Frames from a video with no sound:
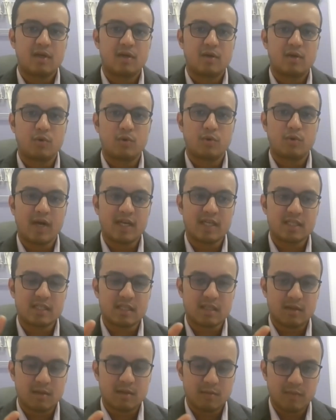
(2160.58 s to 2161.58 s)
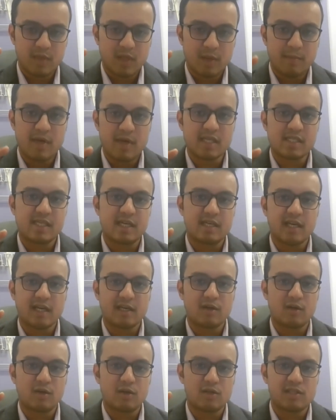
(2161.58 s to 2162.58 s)
who has the basic
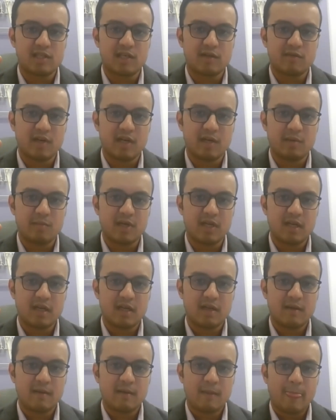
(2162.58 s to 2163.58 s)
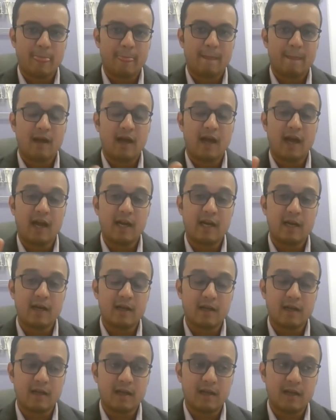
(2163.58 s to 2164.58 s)
technology available.
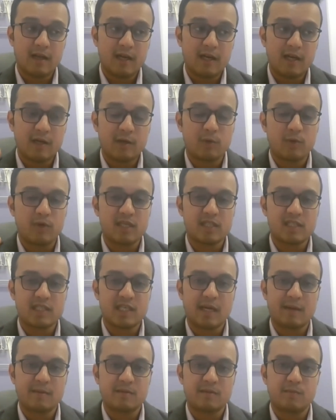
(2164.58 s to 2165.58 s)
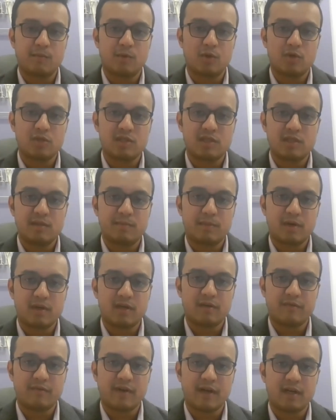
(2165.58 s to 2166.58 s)
And in today's times, most
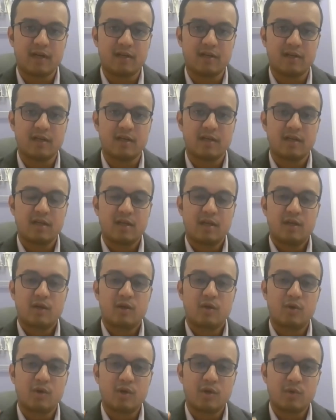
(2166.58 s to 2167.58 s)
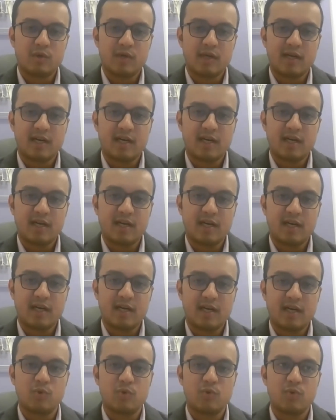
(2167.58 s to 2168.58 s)
important factor, go to a dentist
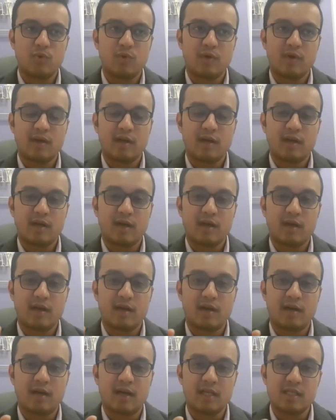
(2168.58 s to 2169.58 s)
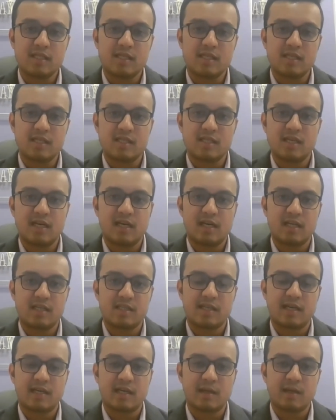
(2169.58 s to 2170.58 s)
who runs his dental
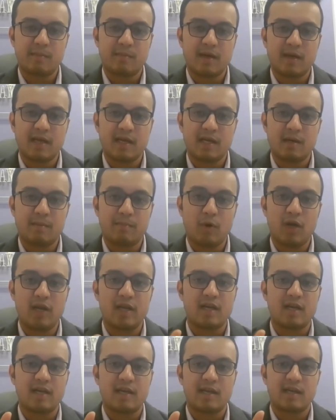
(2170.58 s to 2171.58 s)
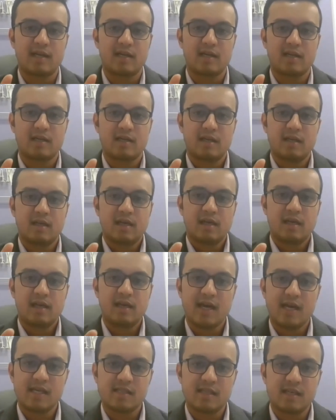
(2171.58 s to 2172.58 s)
setup like a polyclinic. He
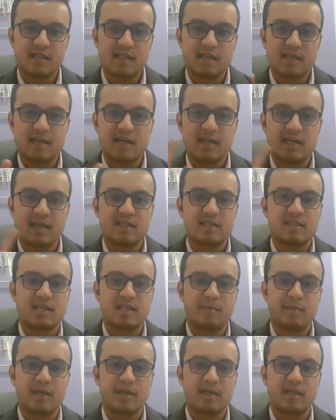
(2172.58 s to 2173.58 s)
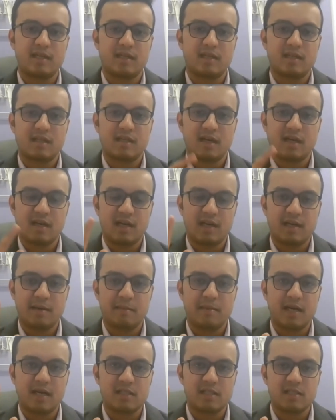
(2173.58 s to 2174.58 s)
has other dentists coming in. The earlier
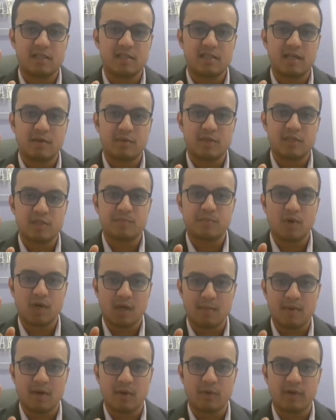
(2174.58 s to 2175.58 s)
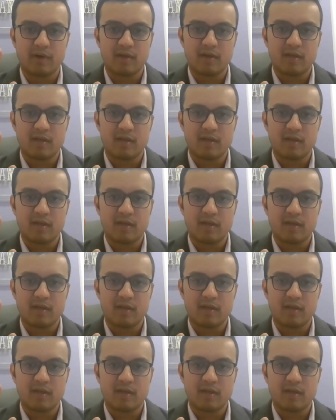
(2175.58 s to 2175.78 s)
branches that we spoke about,